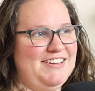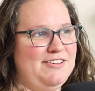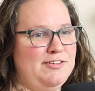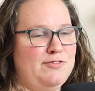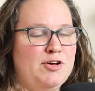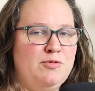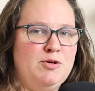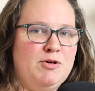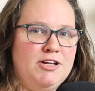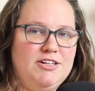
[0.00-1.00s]
This is a fun
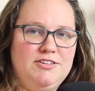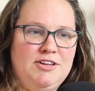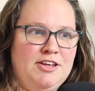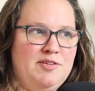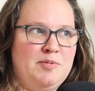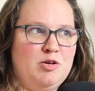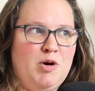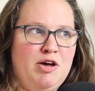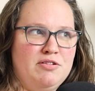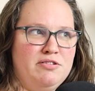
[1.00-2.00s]
rewatch. That's been a
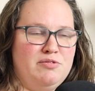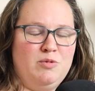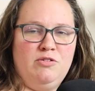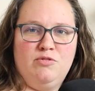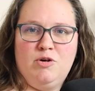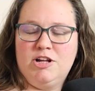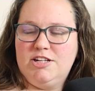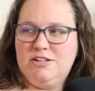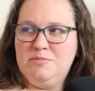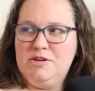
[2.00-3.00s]
while since we've
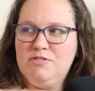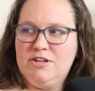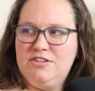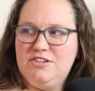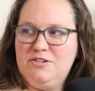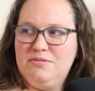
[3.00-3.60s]
watched them even, so.